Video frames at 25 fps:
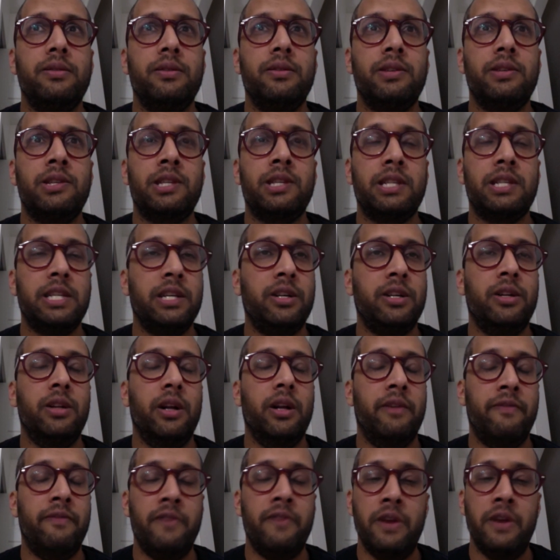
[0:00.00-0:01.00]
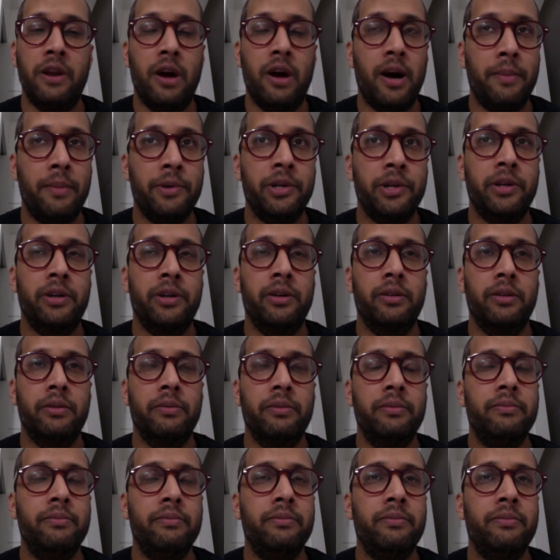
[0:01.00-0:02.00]
still a phenomenal
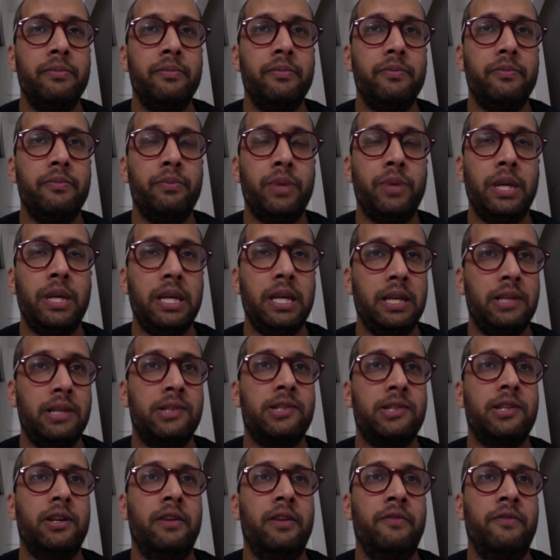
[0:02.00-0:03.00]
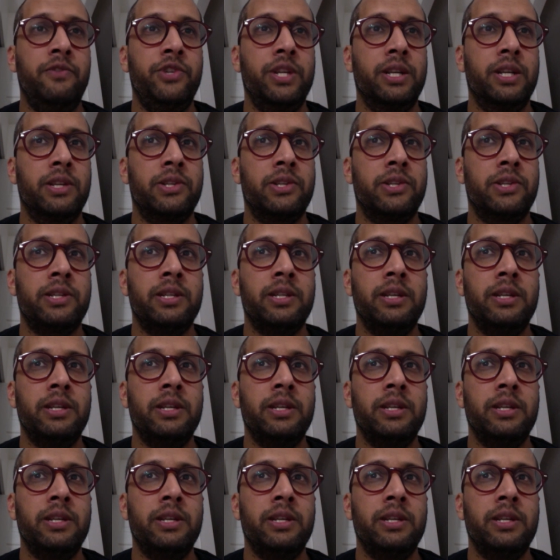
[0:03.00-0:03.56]
piece of just